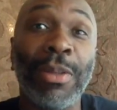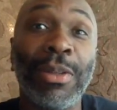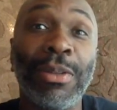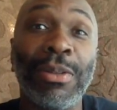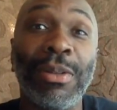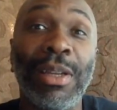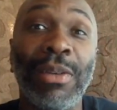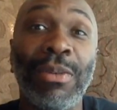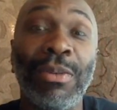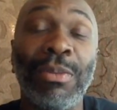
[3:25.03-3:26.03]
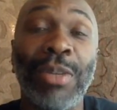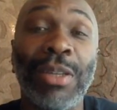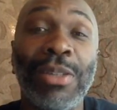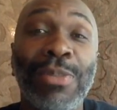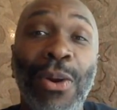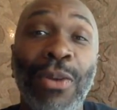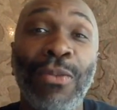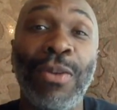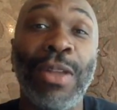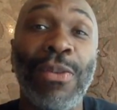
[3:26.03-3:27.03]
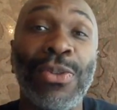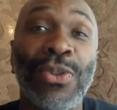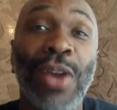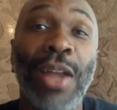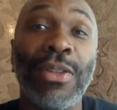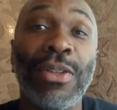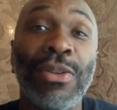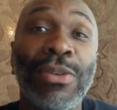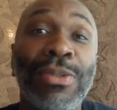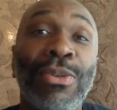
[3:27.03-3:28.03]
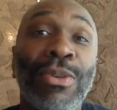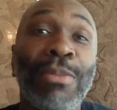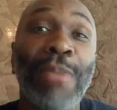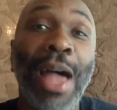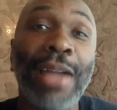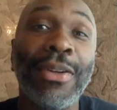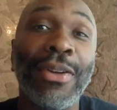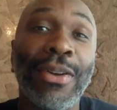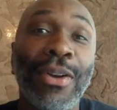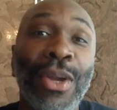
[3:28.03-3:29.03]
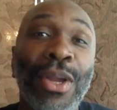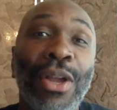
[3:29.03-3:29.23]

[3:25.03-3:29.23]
but as part of what I was trying to do was to remind her